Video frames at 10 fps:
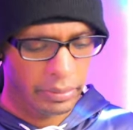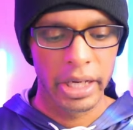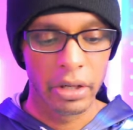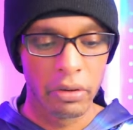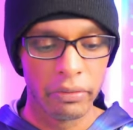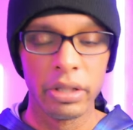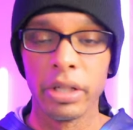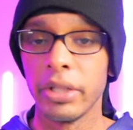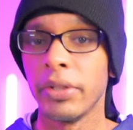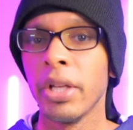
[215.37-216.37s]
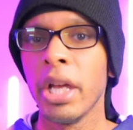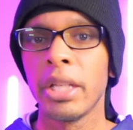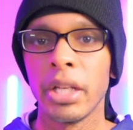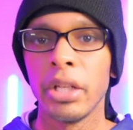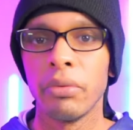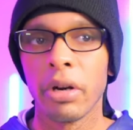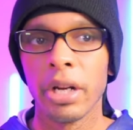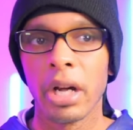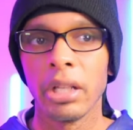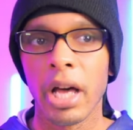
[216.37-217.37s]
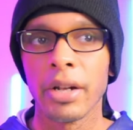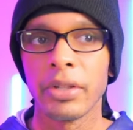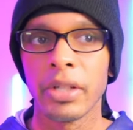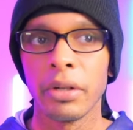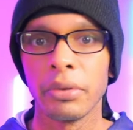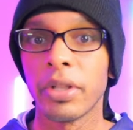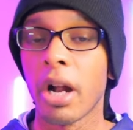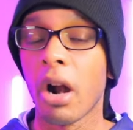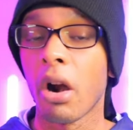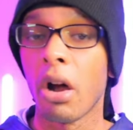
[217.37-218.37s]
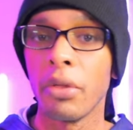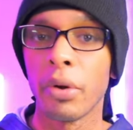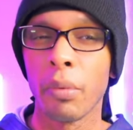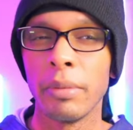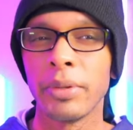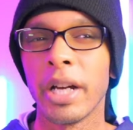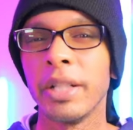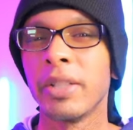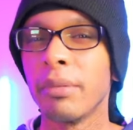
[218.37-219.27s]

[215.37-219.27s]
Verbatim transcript: That Govee does tend to run a lot of sales that are on their website.